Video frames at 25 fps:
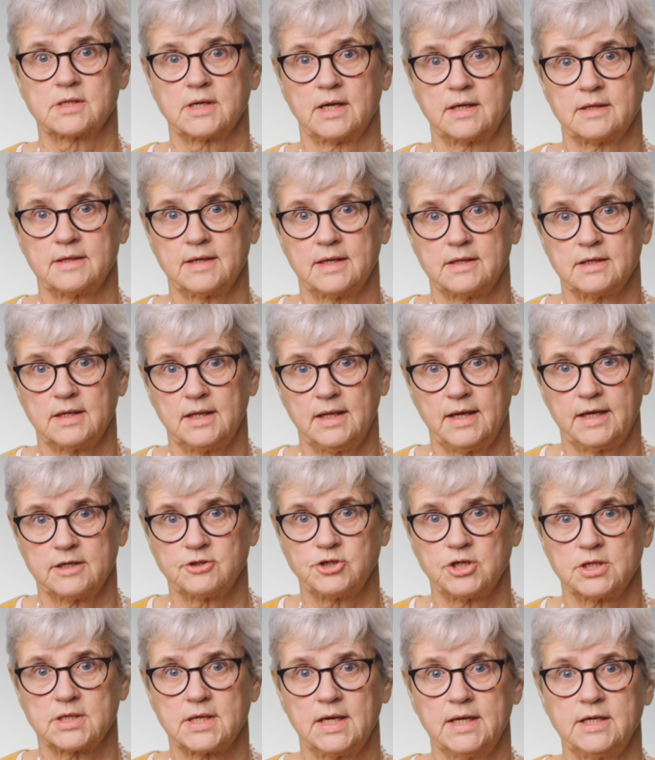and the
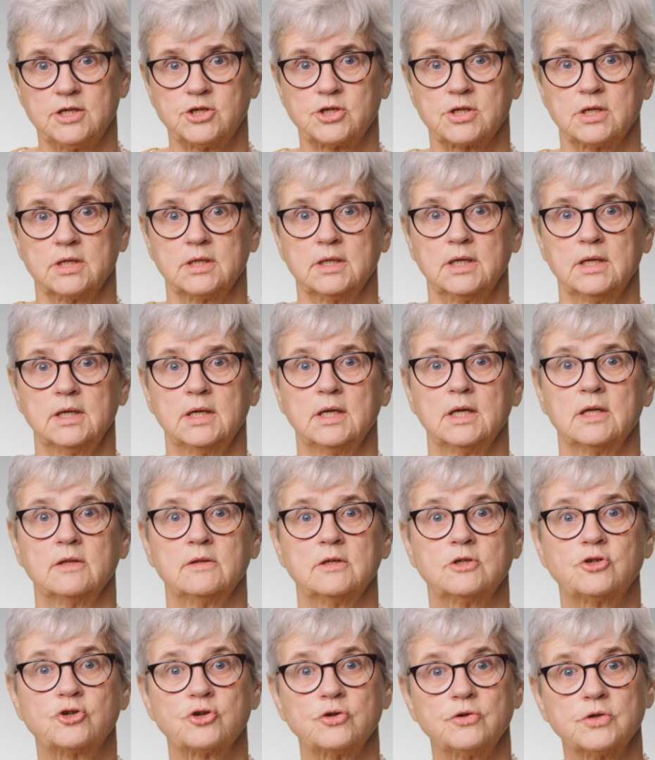legislation,
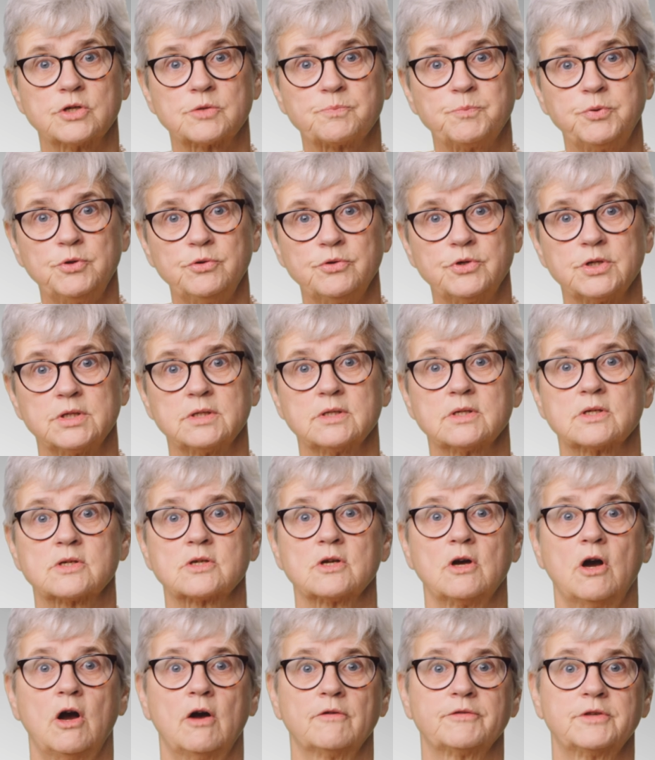the jurisprudence
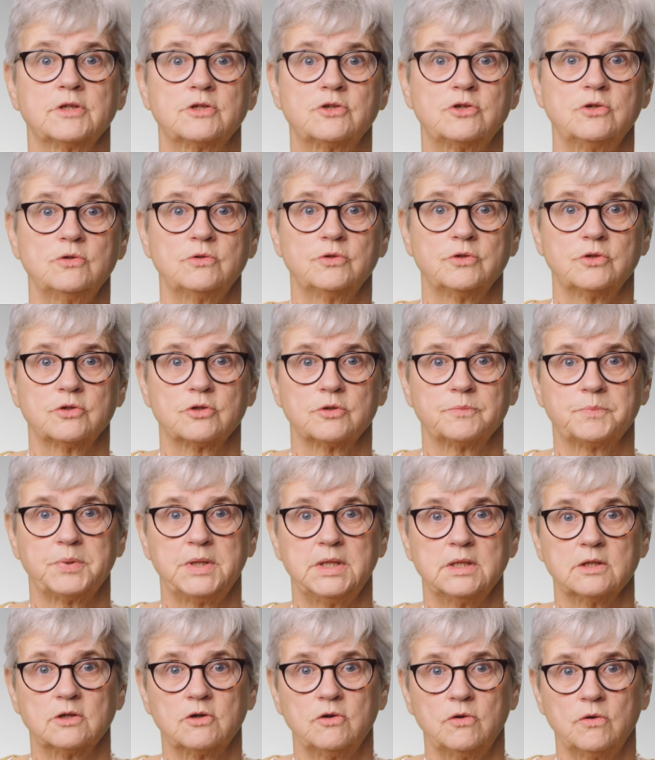of the two
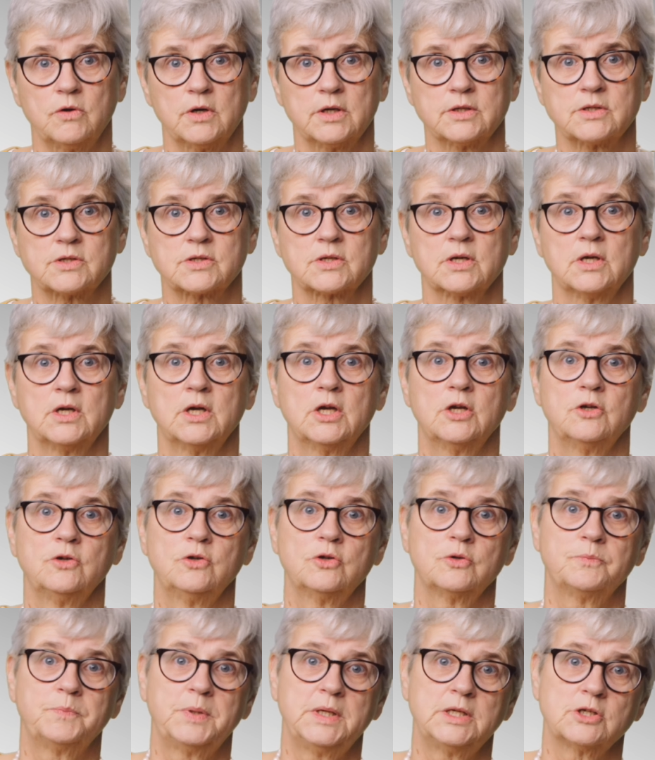European courts,
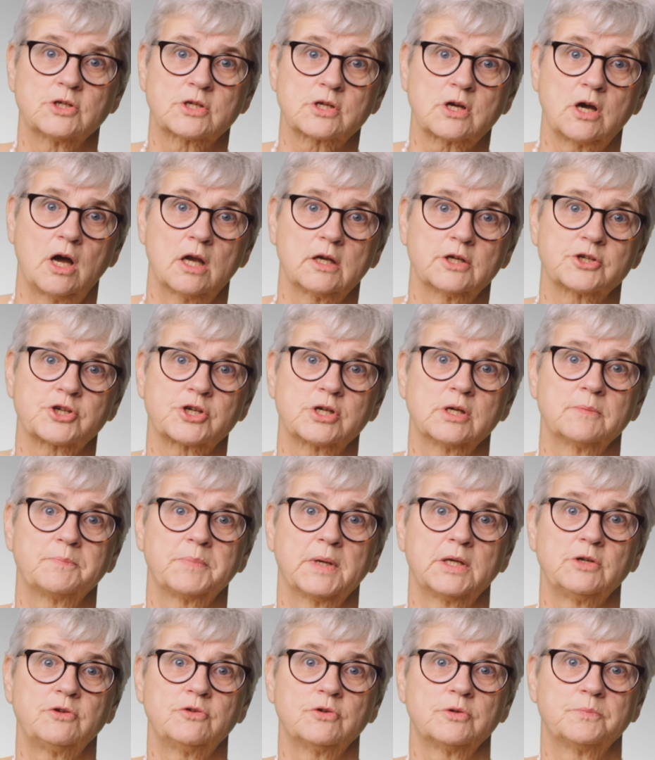European scholarship
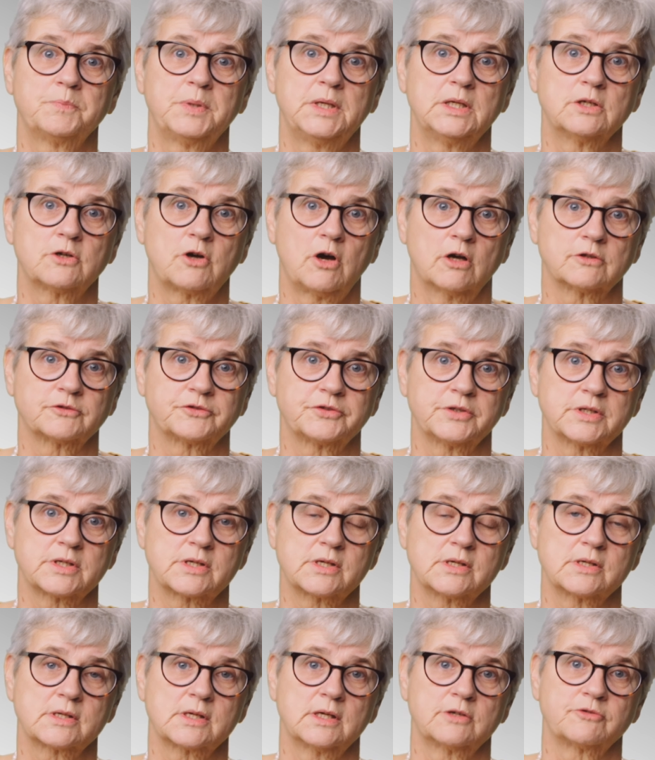and European
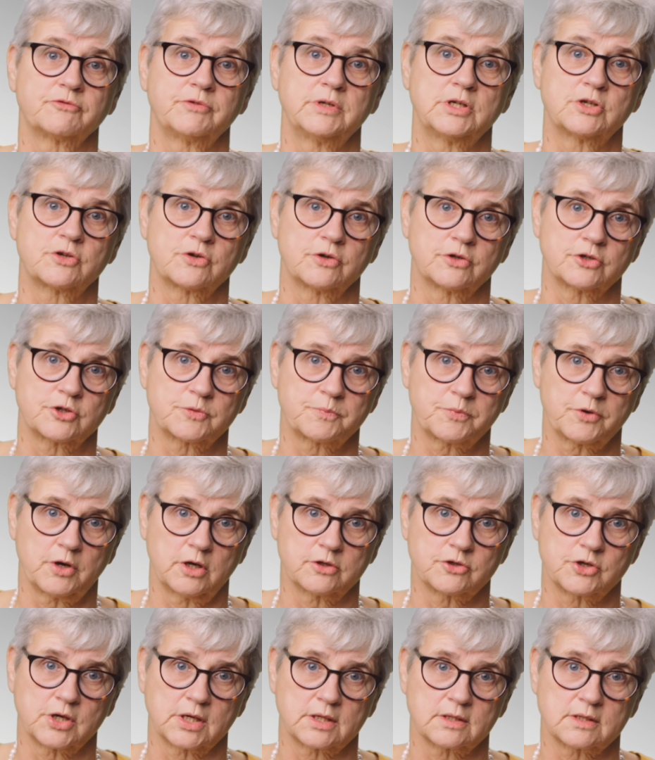conferences and research
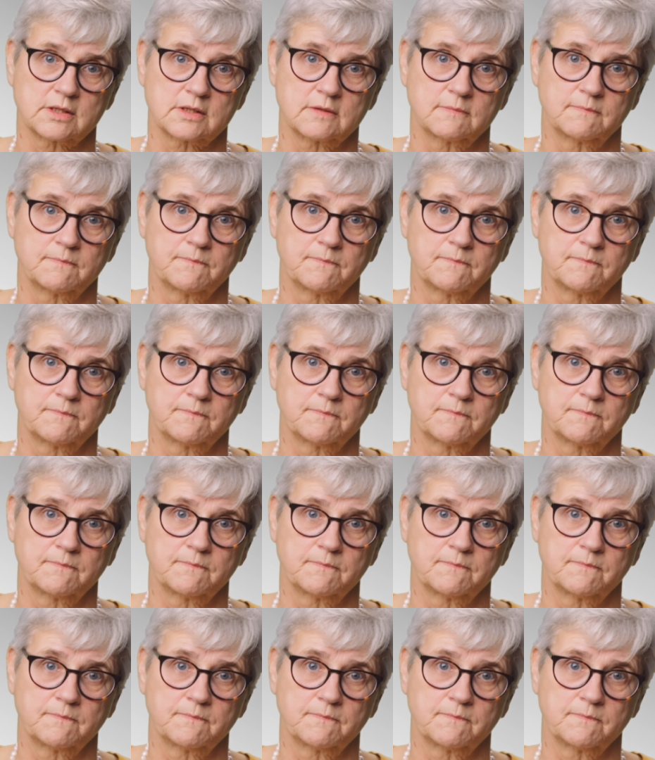projects.